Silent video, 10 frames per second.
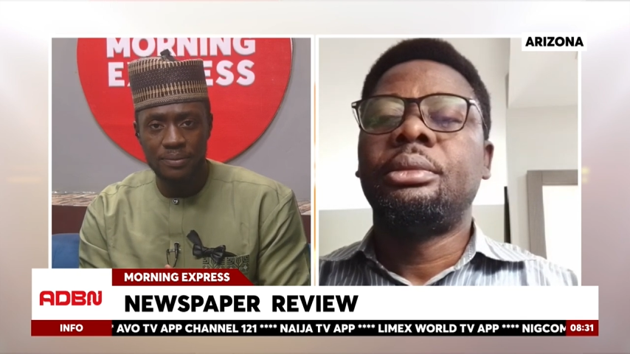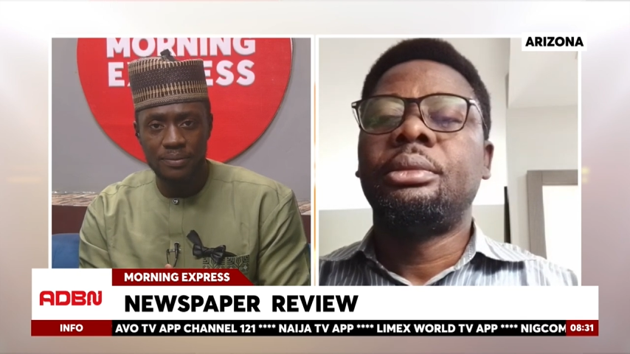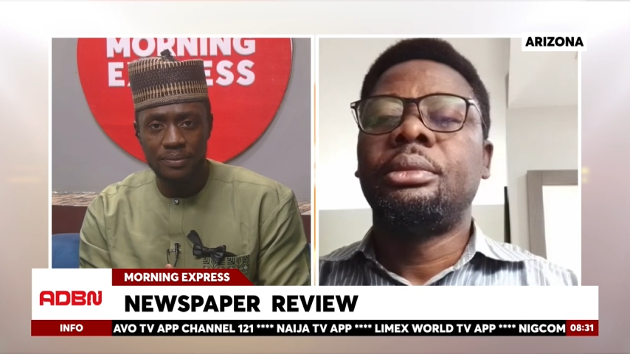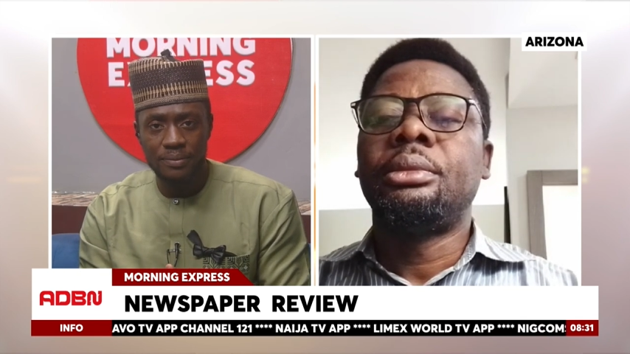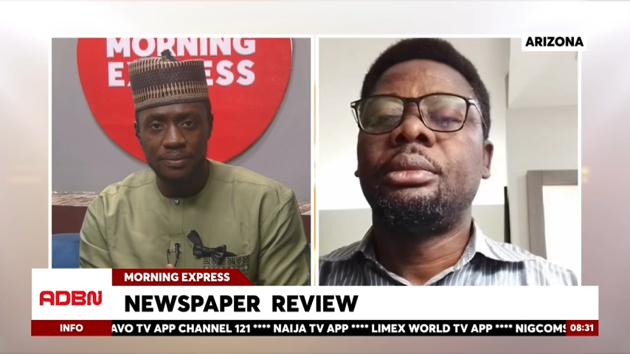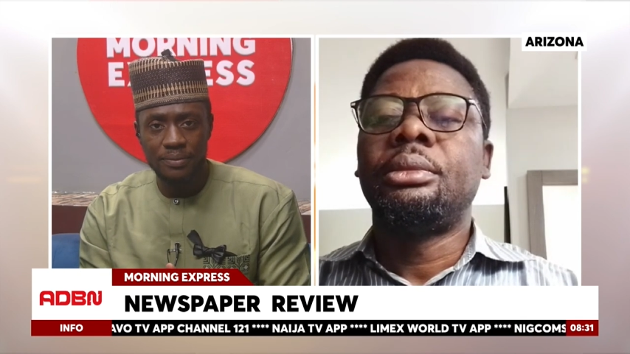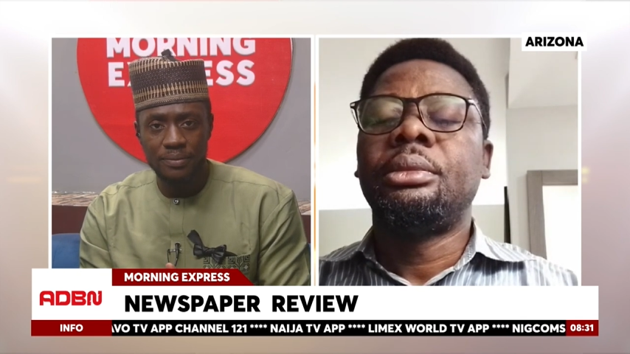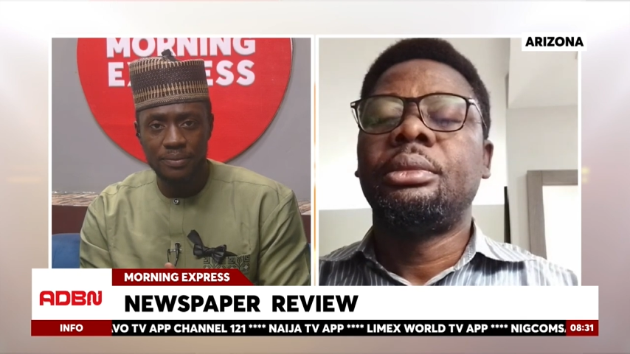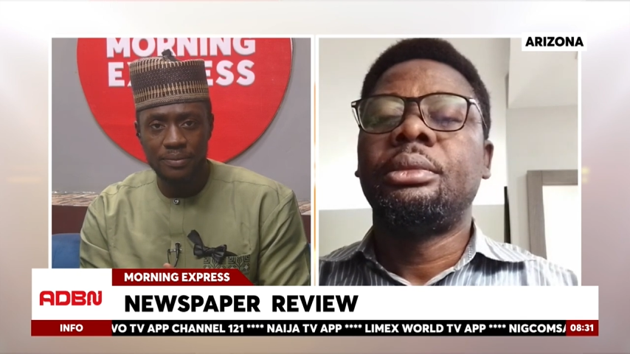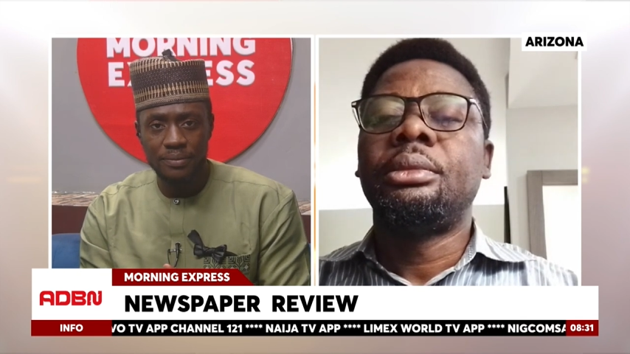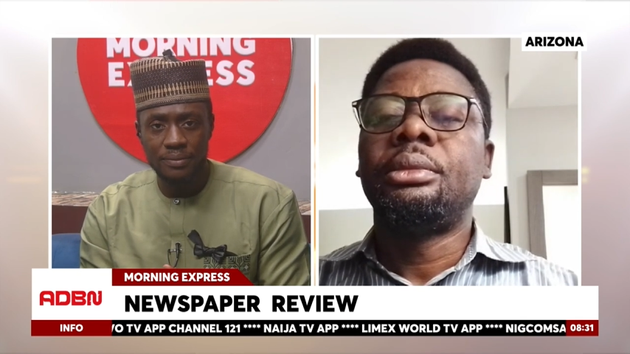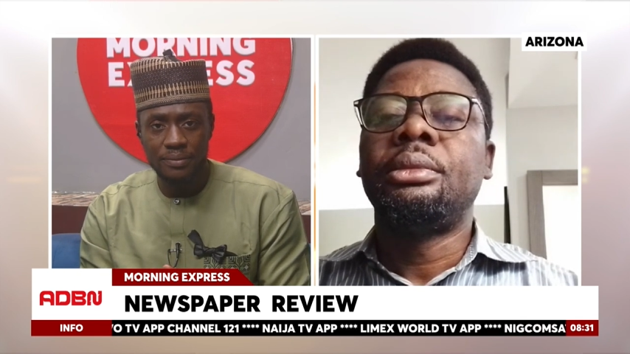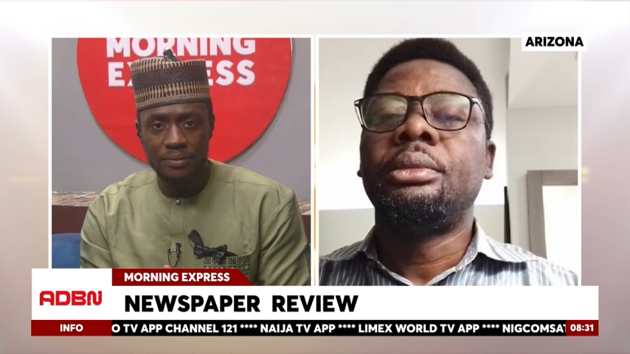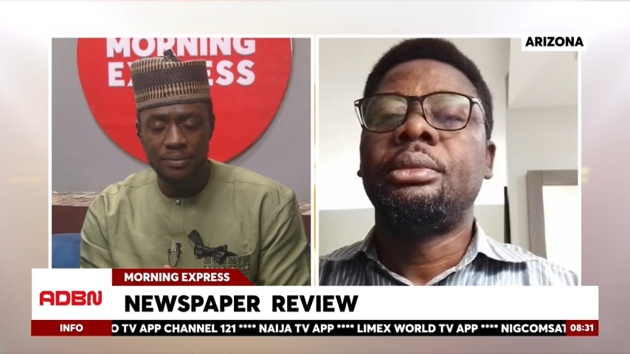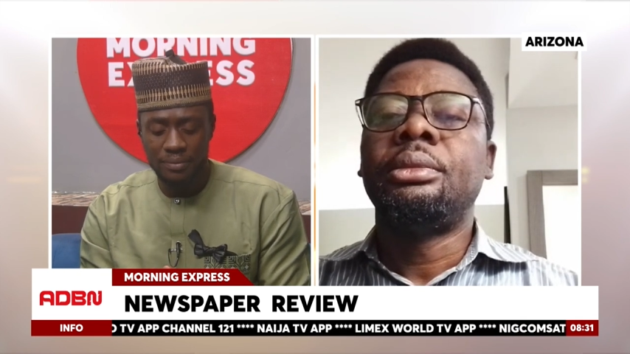
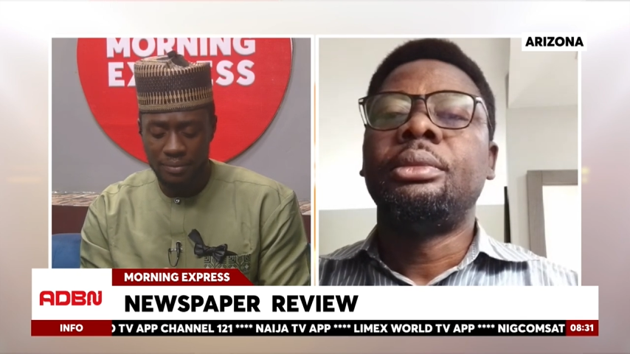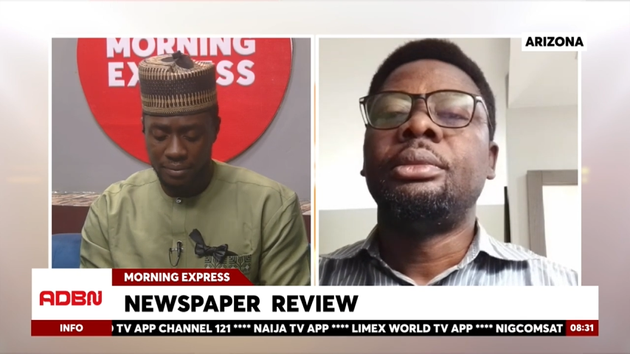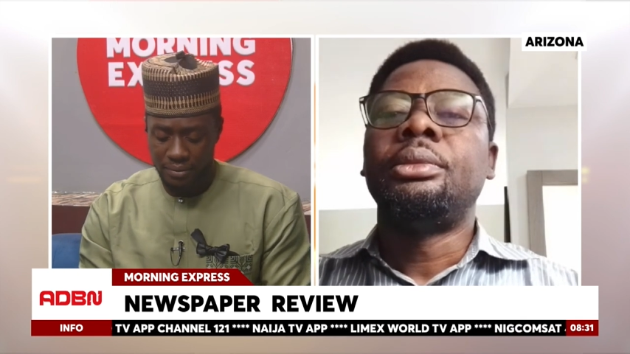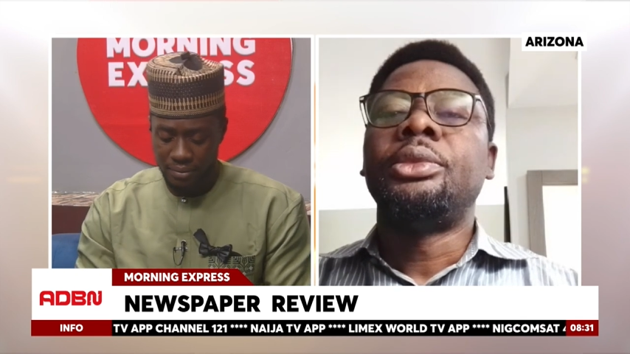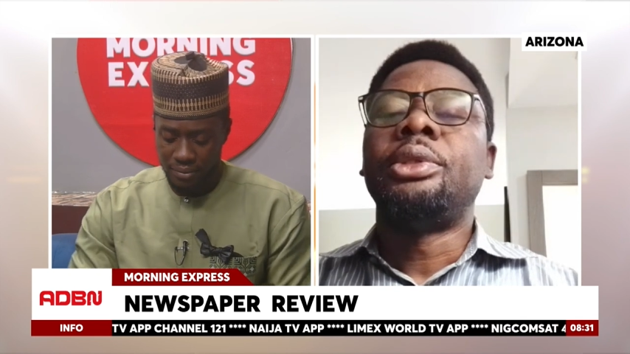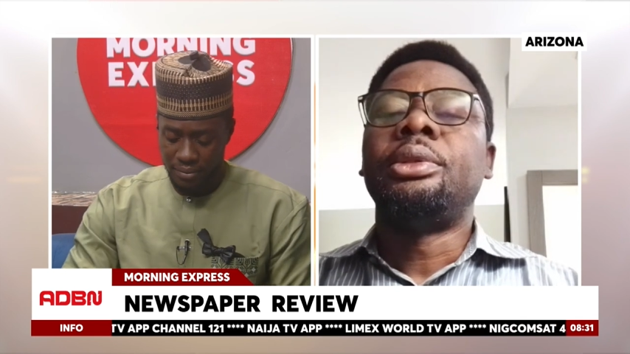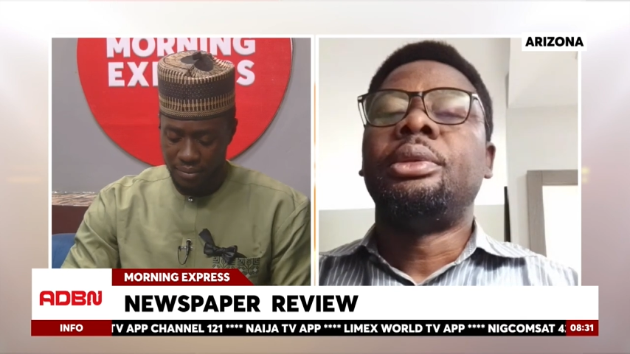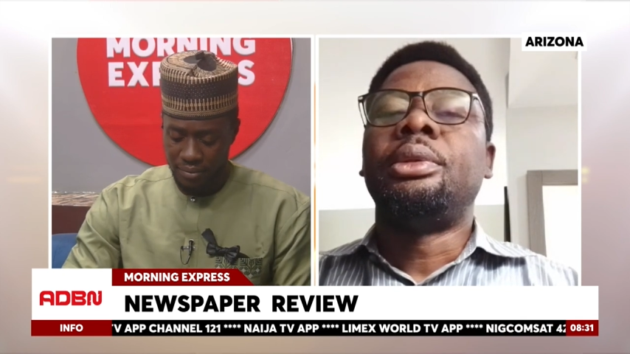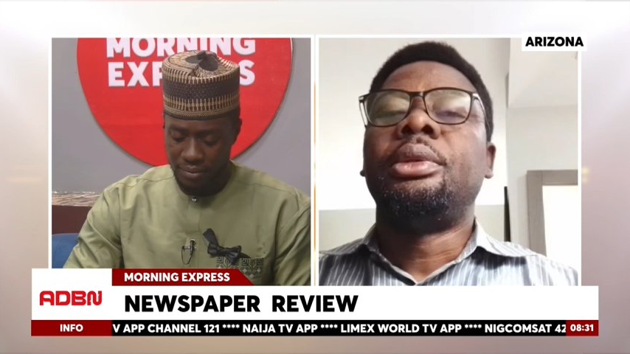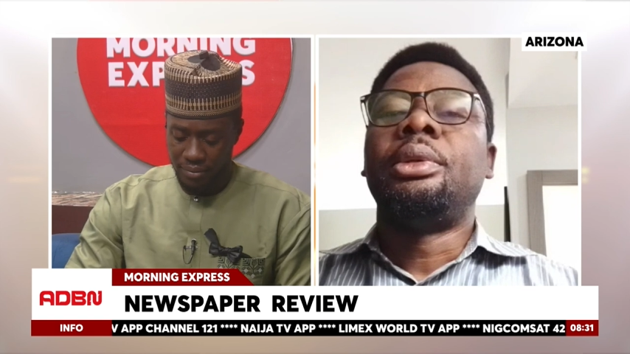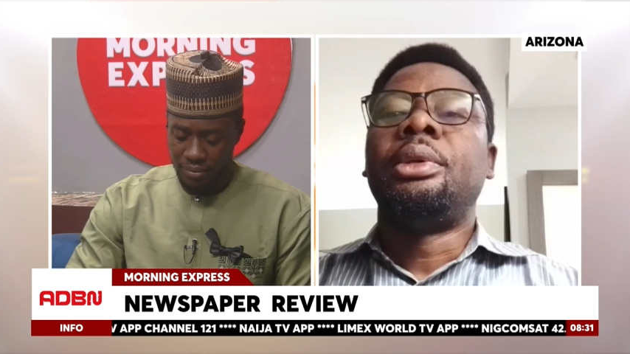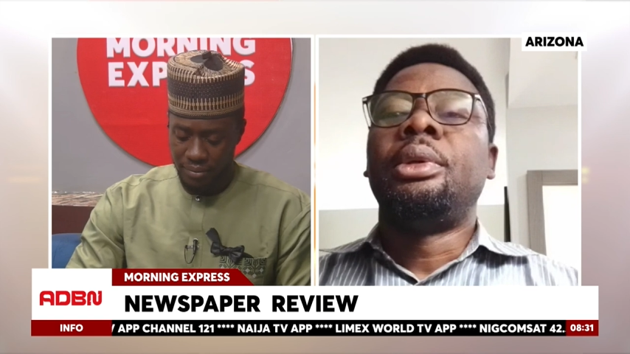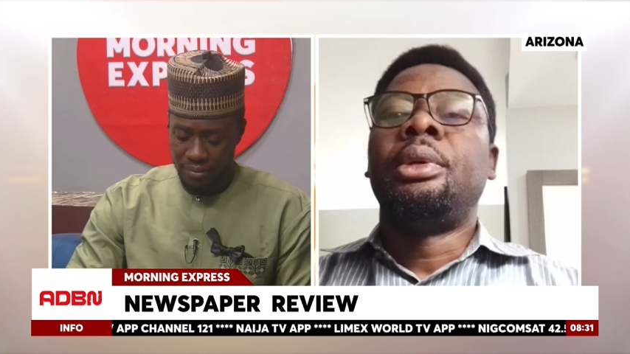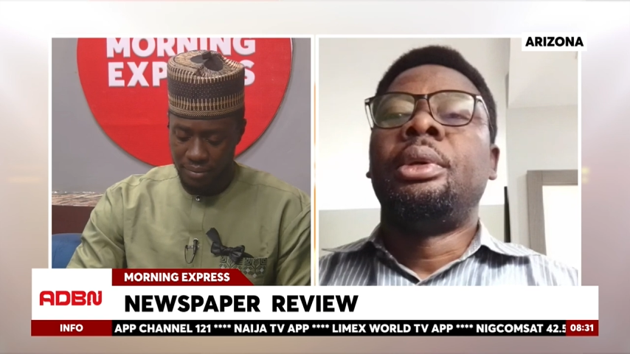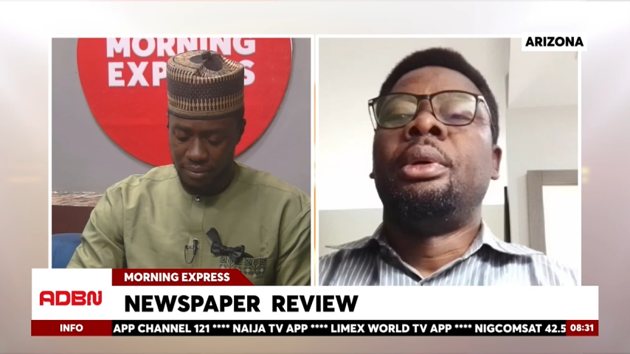(no one is talking)